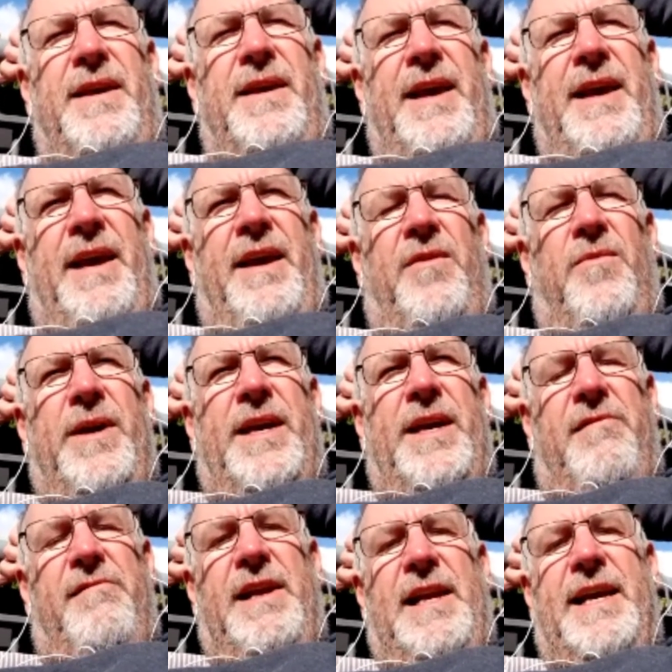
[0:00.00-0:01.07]
And we
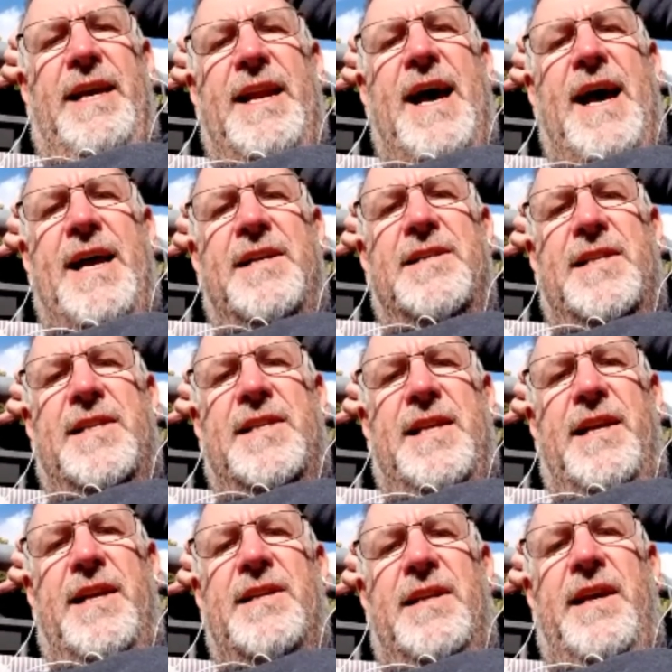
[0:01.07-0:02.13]
can really enhance
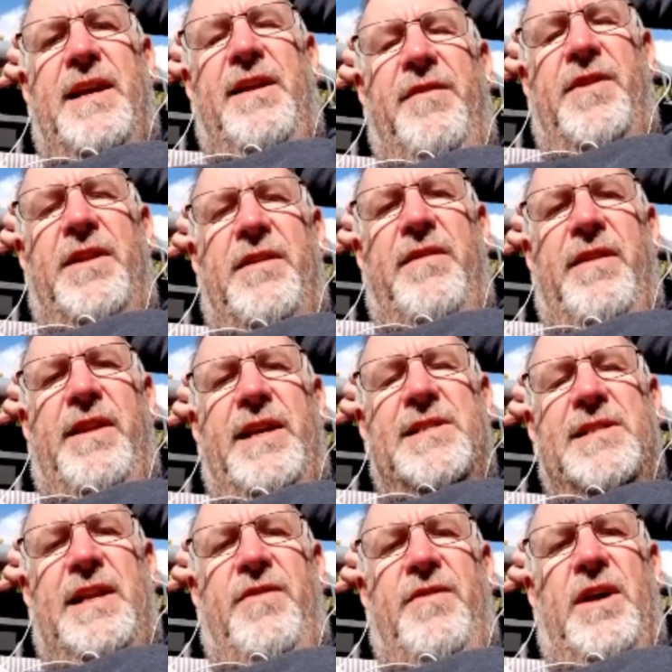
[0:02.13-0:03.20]
that and lift it to the
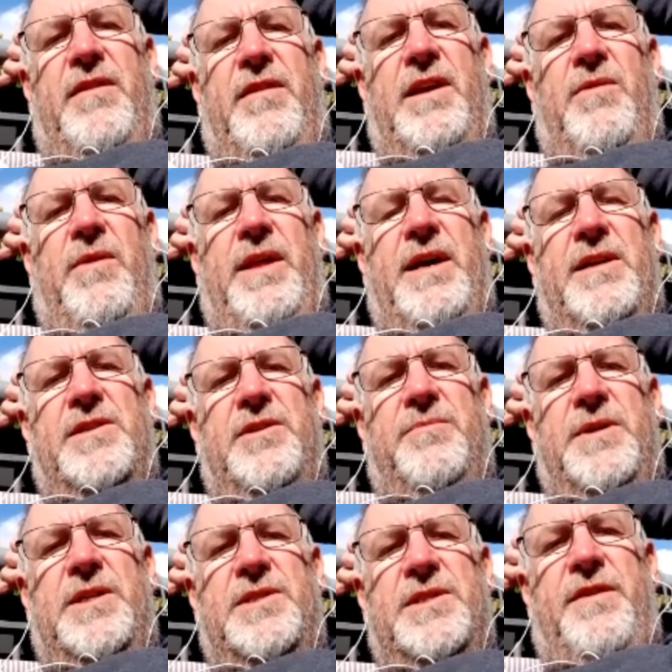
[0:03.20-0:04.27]
next level, I think, without too
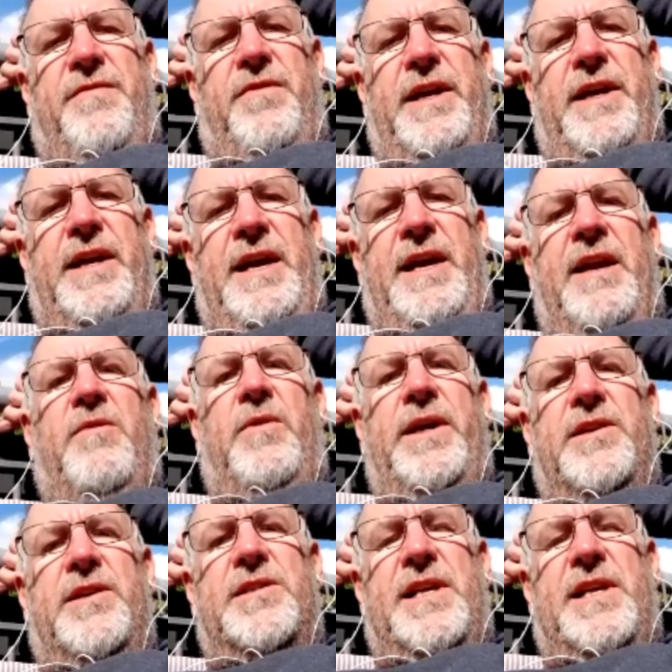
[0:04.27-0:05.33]
much suffering. And we
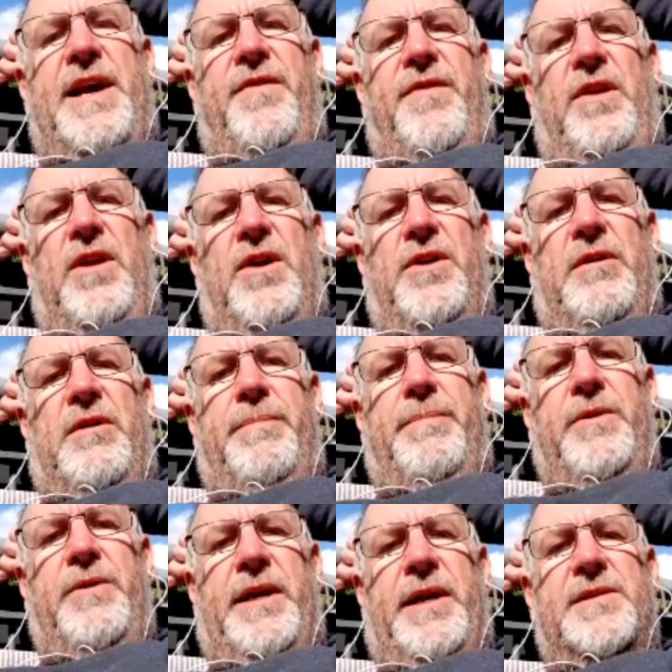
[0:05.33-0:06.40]
could save a lot on
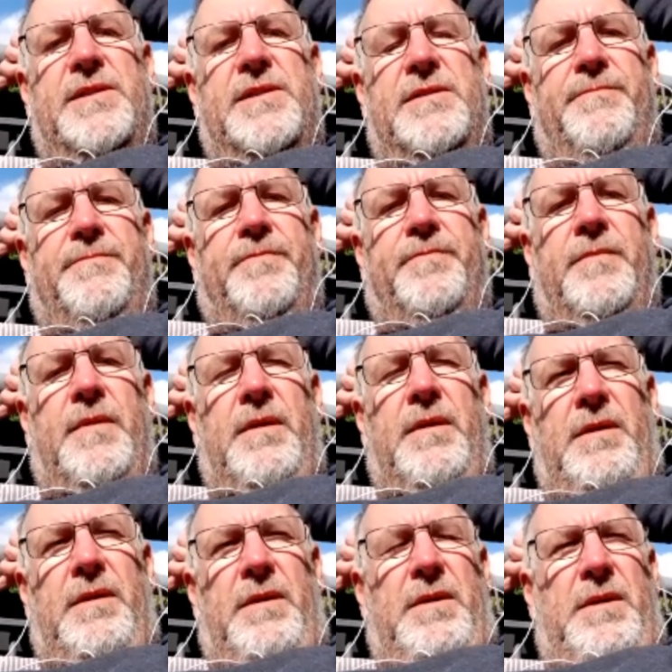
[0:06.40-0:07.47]
buildings.
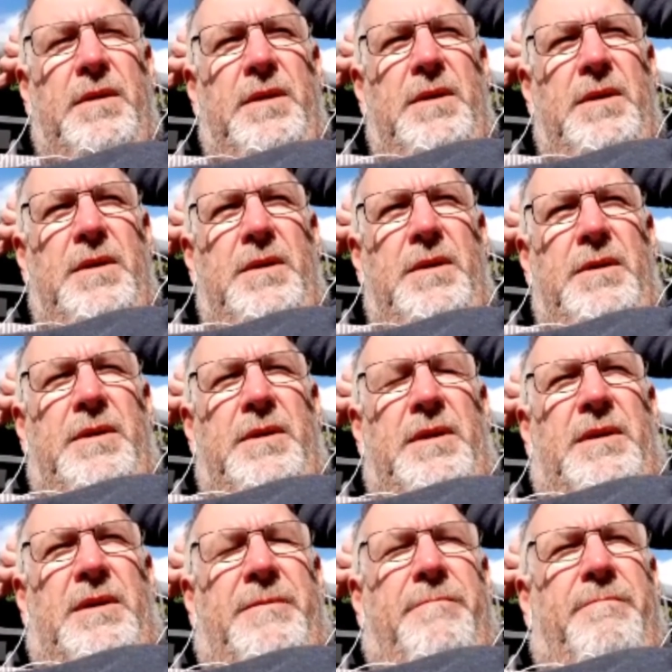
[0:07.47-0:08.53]
On buildings,
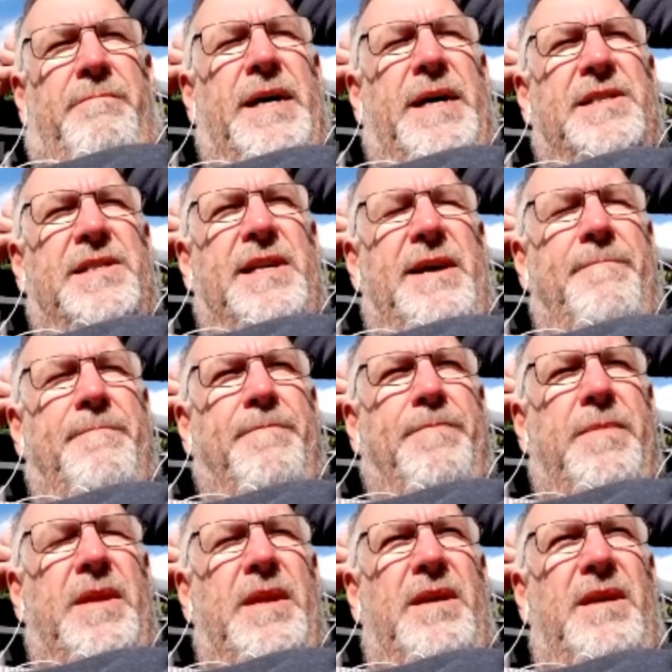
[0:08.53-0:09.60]
yeah. But
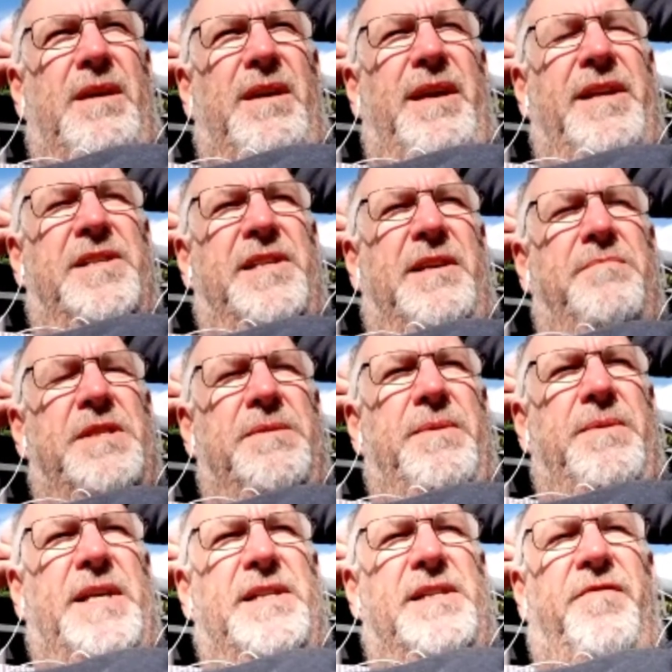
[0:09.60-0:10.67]
um, it seems to
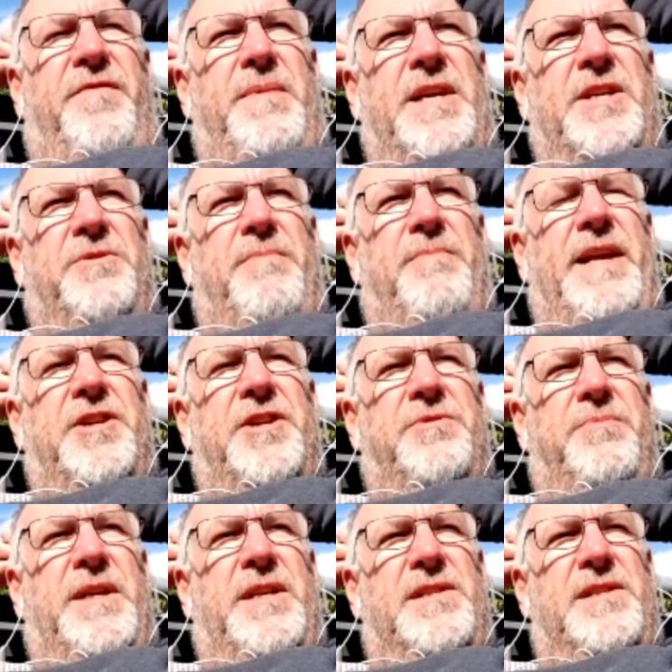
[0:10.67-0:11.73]
me as if much
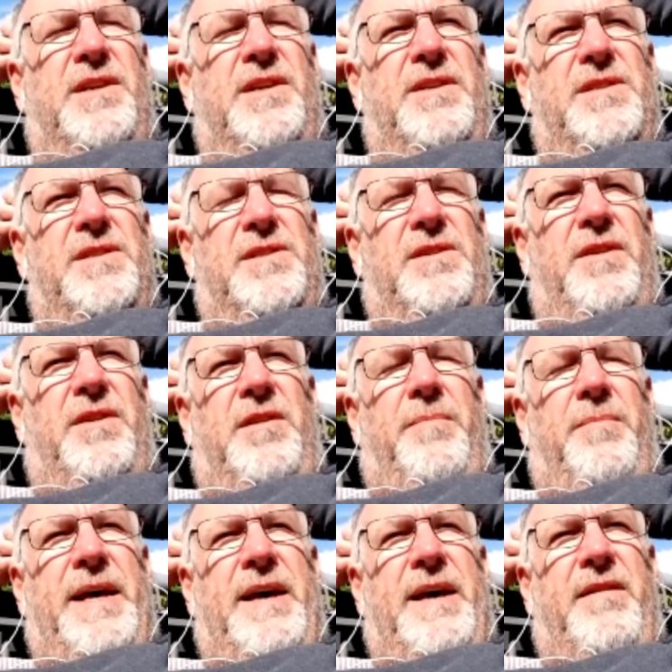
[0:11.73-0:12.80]
management is concerned
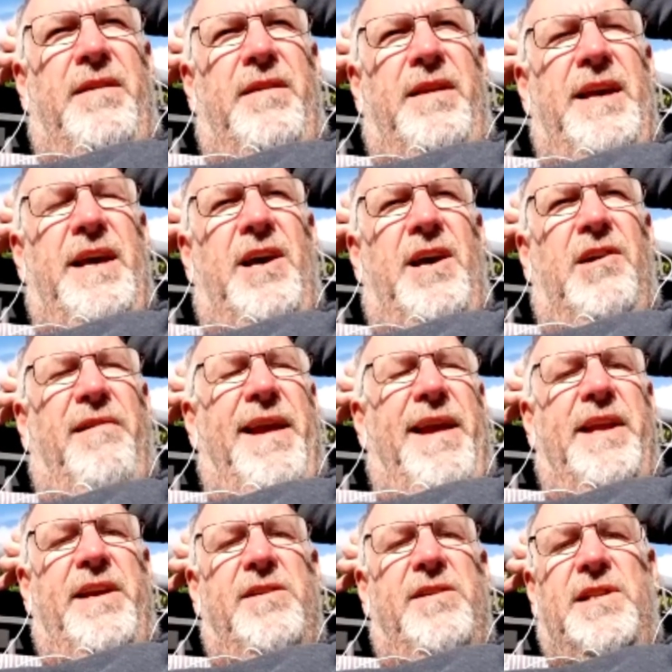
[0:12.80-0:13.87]
about how
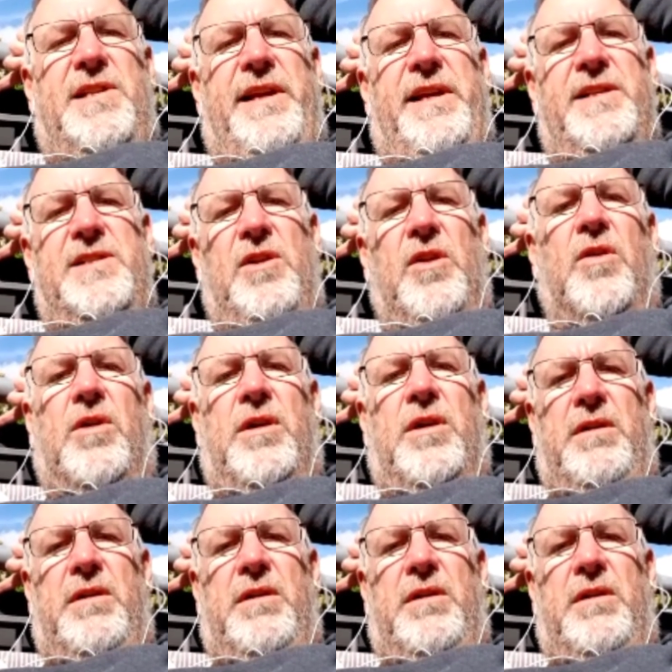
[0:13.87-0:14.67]
grandiose things look